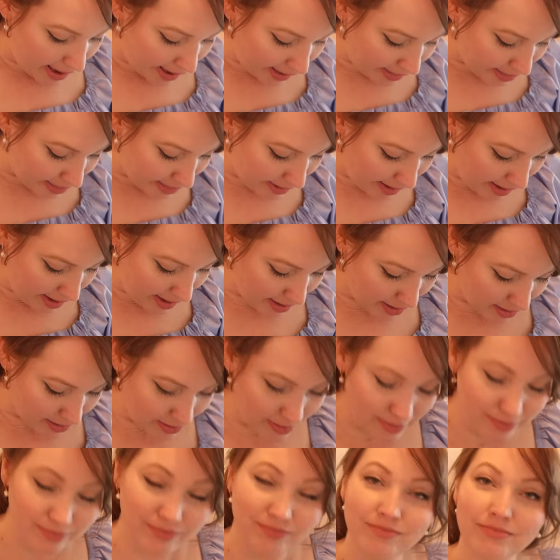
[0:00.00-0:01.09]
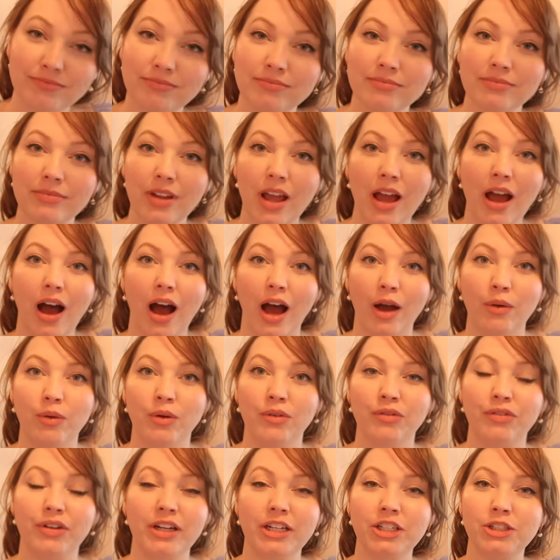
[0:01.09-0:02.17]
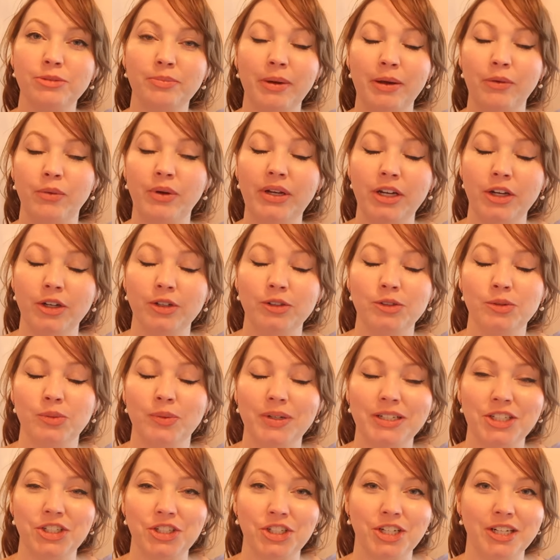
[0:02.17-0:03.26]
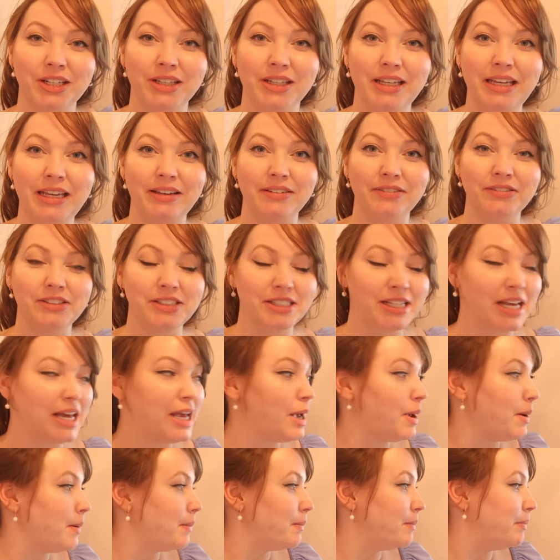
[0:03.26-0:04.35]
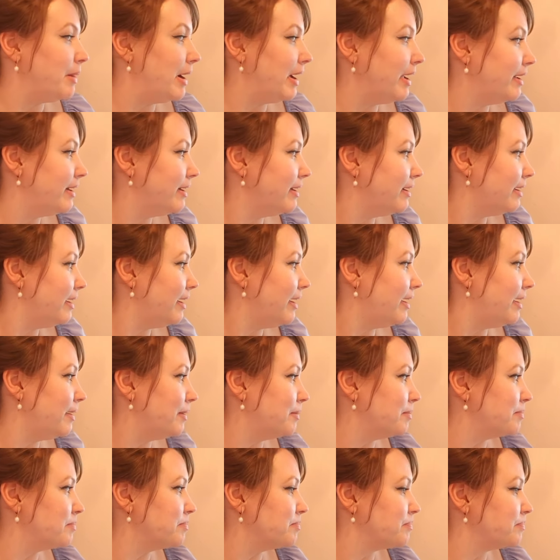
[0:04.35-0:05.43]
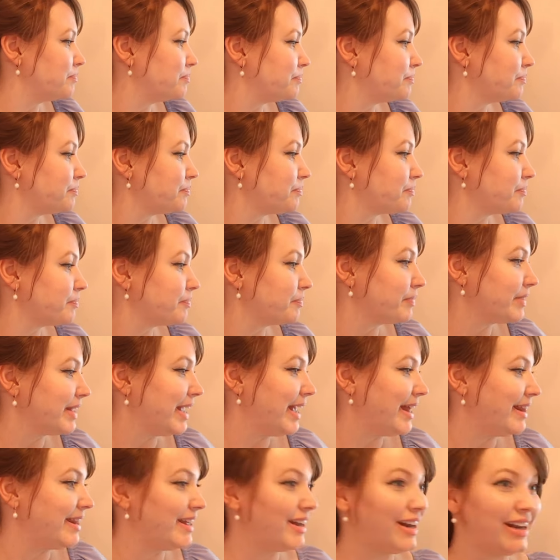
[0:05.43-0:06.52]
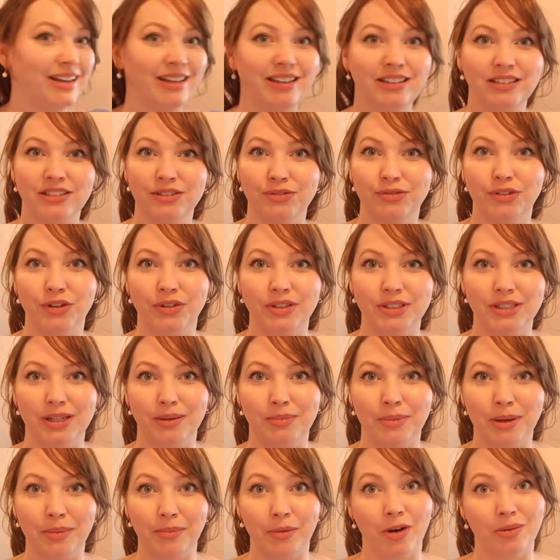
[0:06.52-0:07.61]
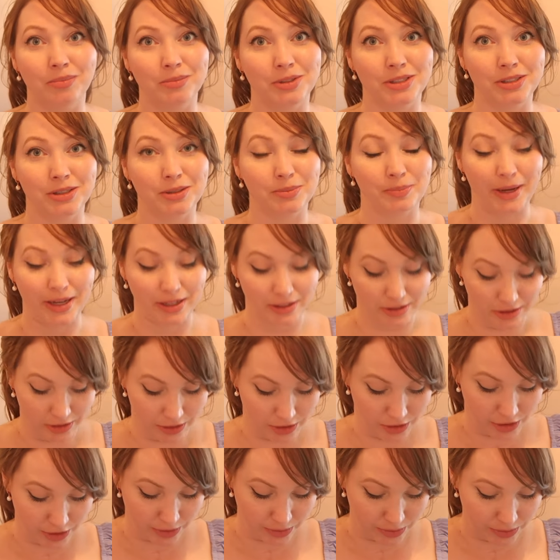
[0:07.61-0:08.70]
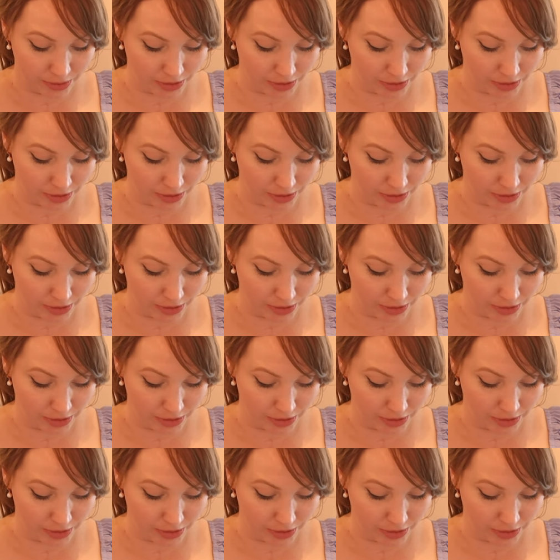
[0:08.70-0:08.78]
And then I will finish my windows once she leaves, but, um, and then I need to focus on my mom's space too.